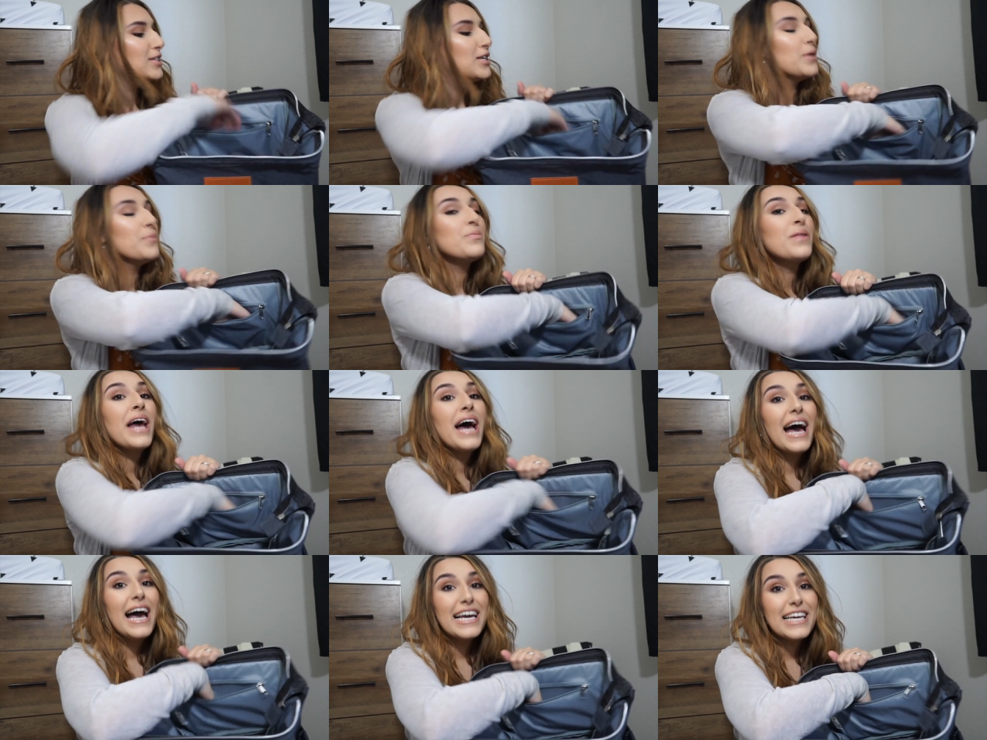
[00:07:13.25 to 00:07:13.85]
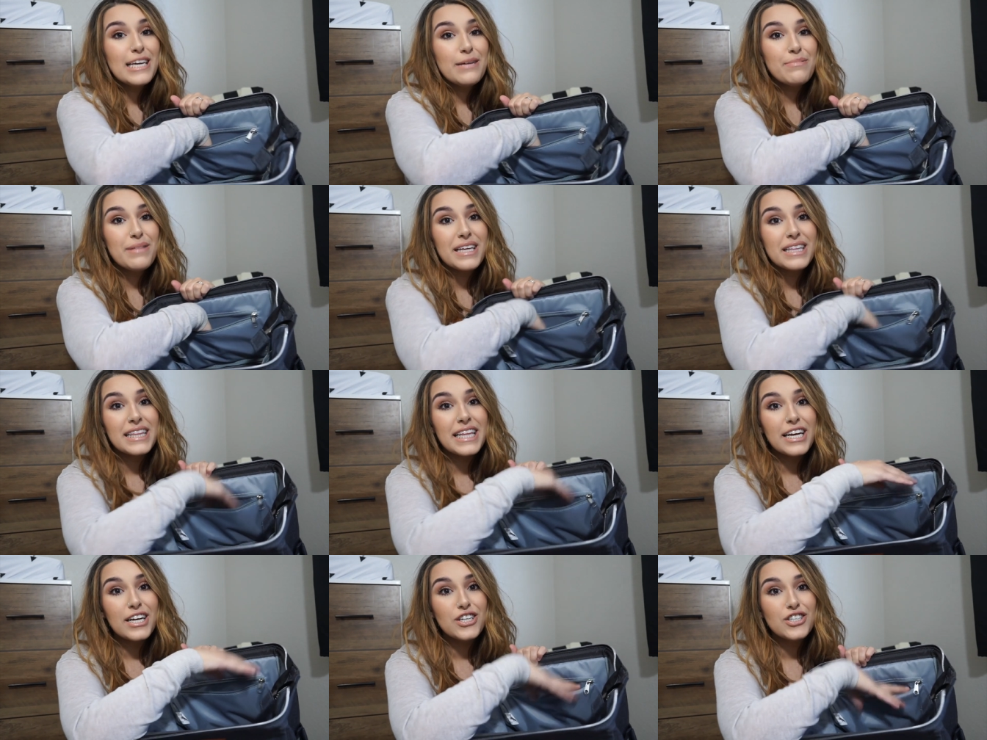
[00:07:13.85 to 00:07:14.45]
So I keep
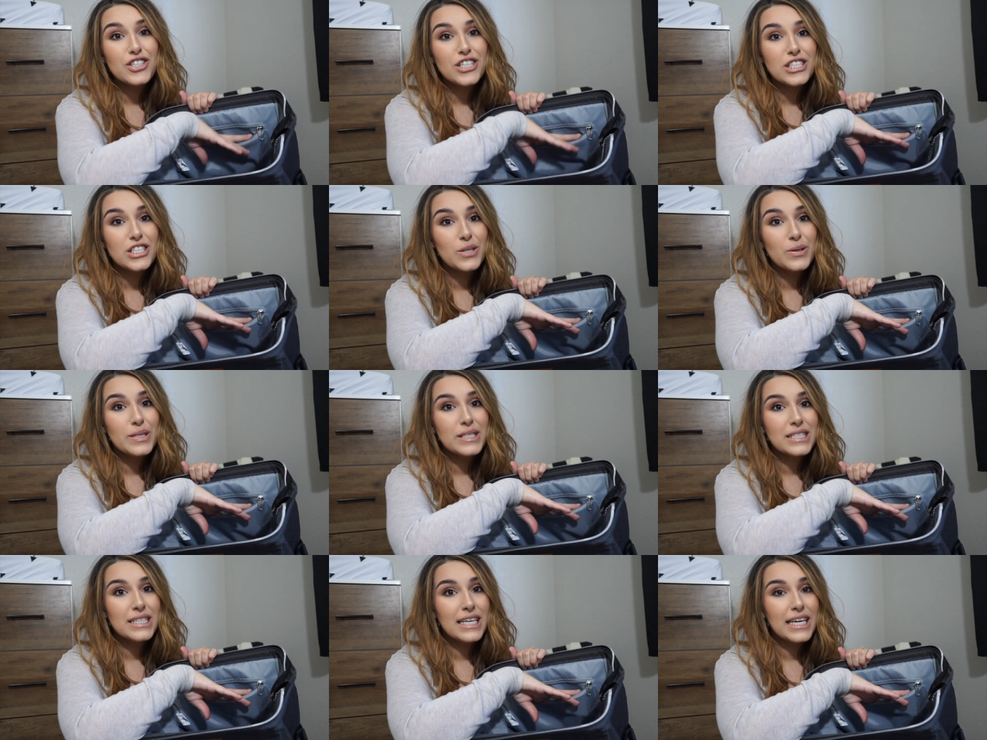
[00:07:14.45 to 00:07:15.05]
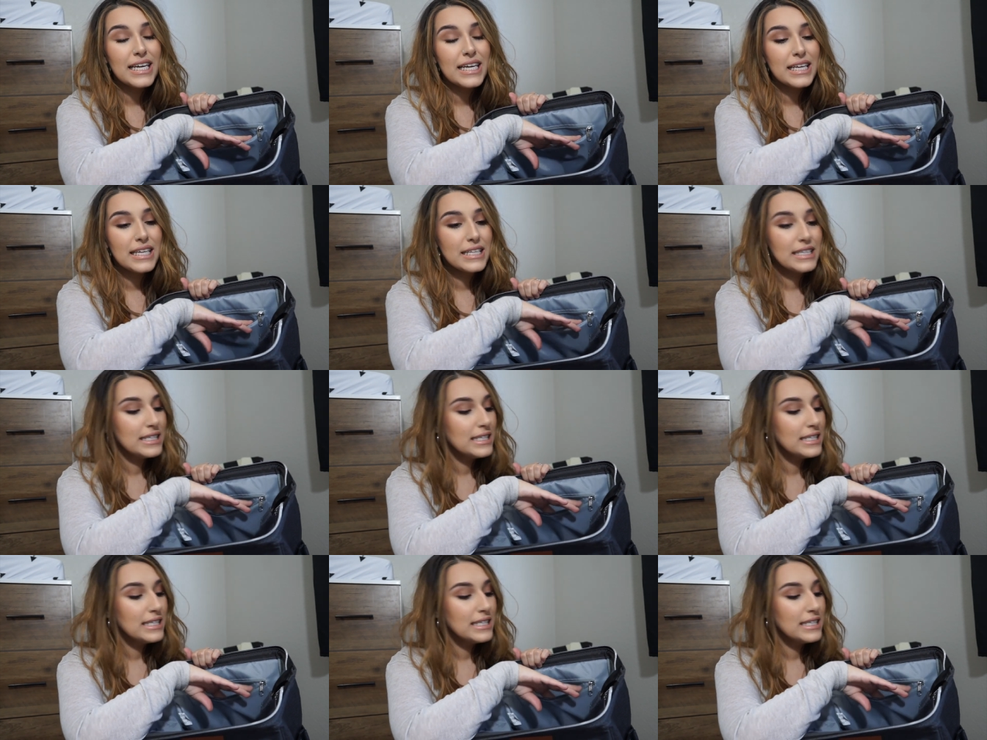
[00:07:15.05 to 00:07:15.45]
that there just so it's like